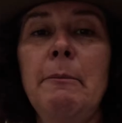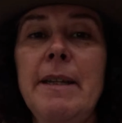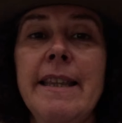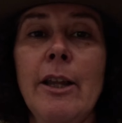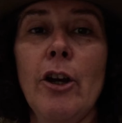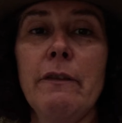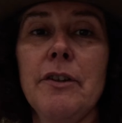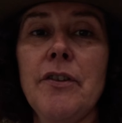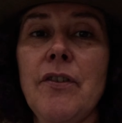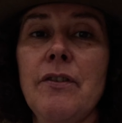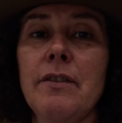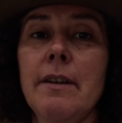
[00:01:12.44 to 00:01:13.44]
bit
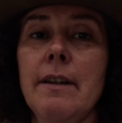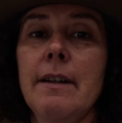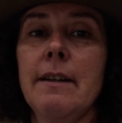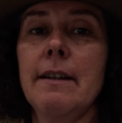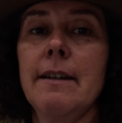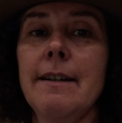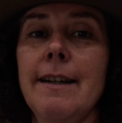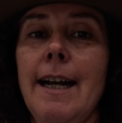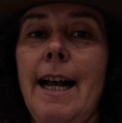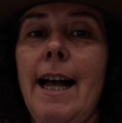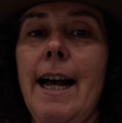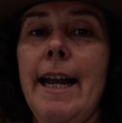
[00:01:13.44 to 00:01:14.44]
nervous.
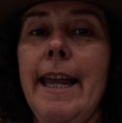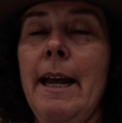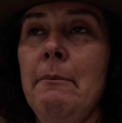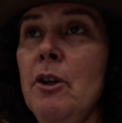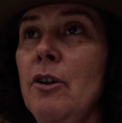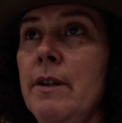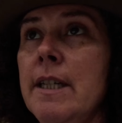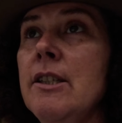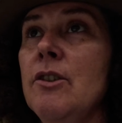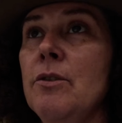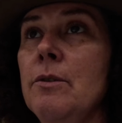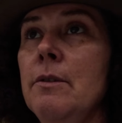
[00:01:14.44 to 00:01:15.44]
I am going
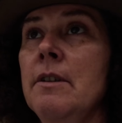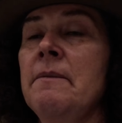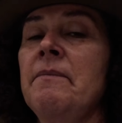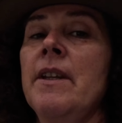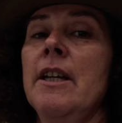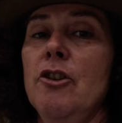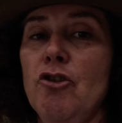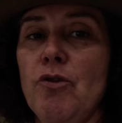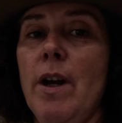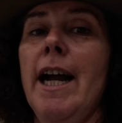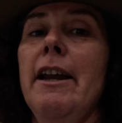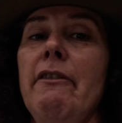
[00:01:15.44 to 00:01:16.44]
to
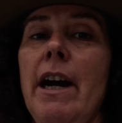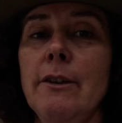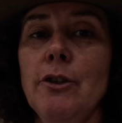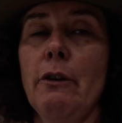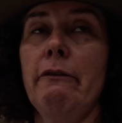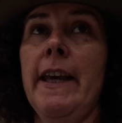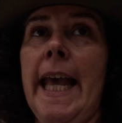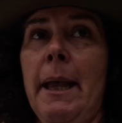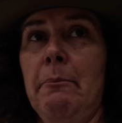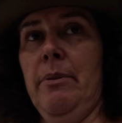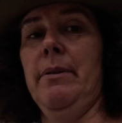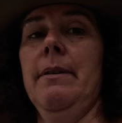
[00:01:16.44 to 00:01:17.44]
drive out of
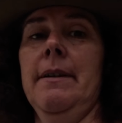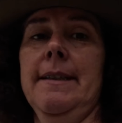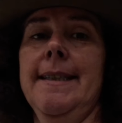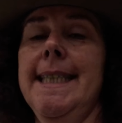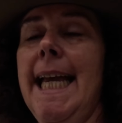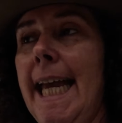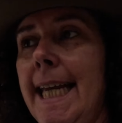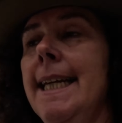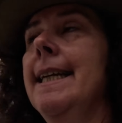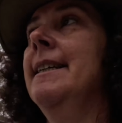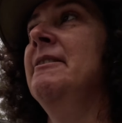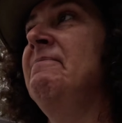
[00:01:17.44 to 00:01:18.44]
camp today.
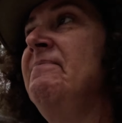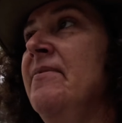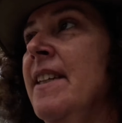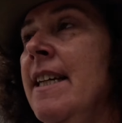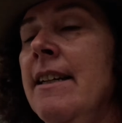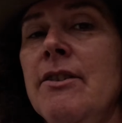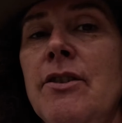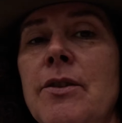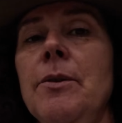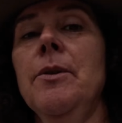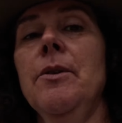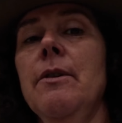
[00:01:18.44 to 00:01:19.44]

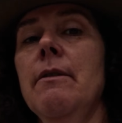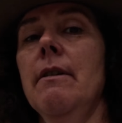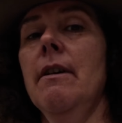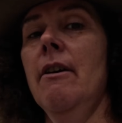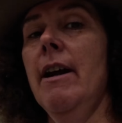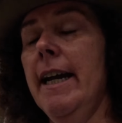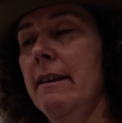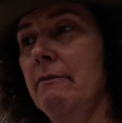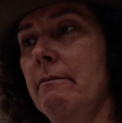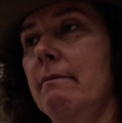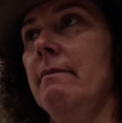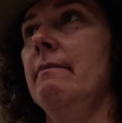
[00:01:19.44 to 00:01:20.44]
So, all right,
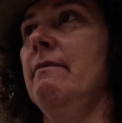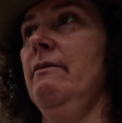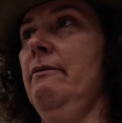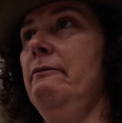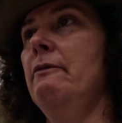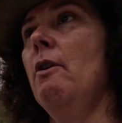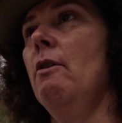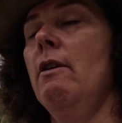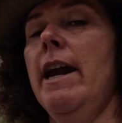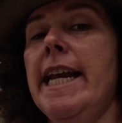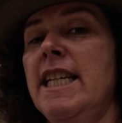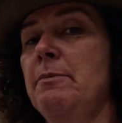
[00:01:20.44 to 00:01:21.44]
for
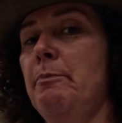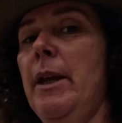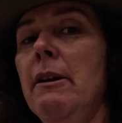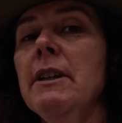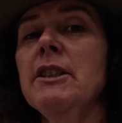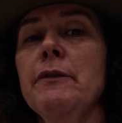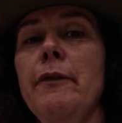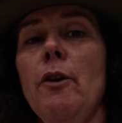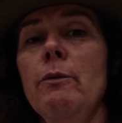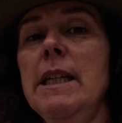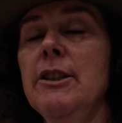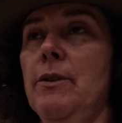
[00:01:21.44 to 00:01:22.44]
experienced
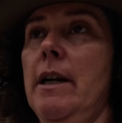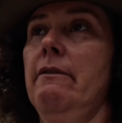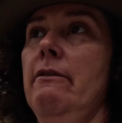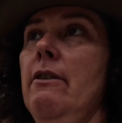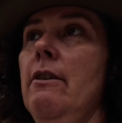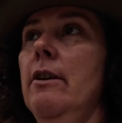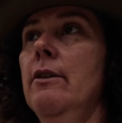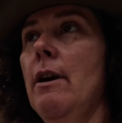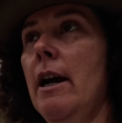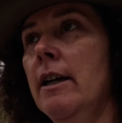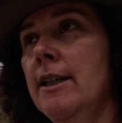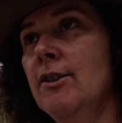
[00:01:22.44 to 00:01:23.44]
four-wheel driver, you
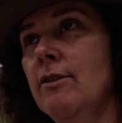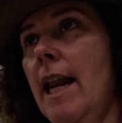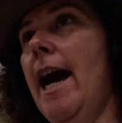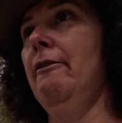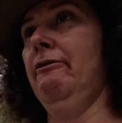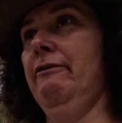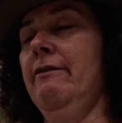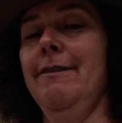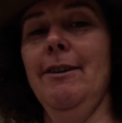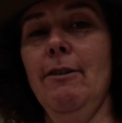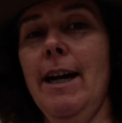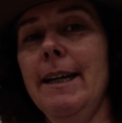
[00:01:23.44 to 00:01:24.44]
are going to laugh,
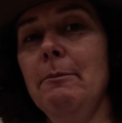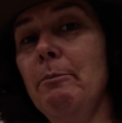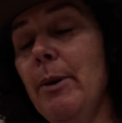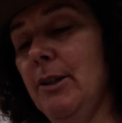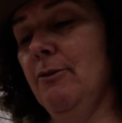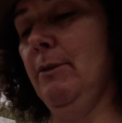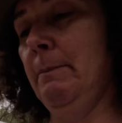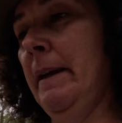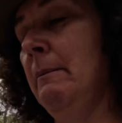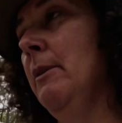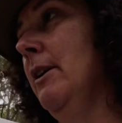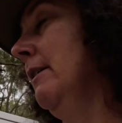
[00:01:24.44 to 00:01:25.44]
all right? But
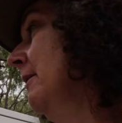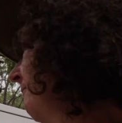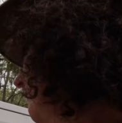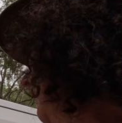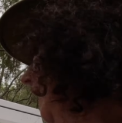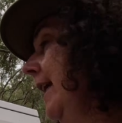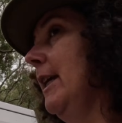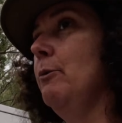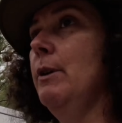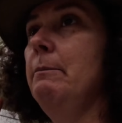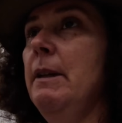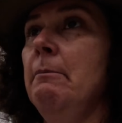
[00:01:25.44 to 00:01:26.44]
remember, it
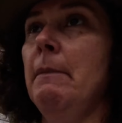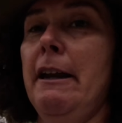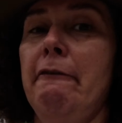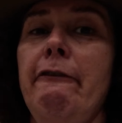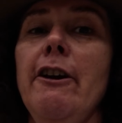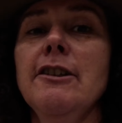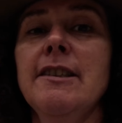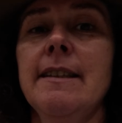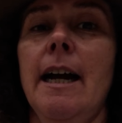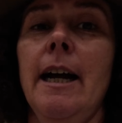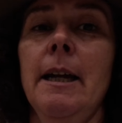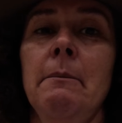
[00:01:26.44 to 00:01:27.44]
will be my first
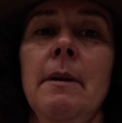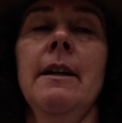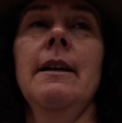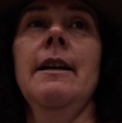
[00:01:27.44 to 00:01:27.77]
time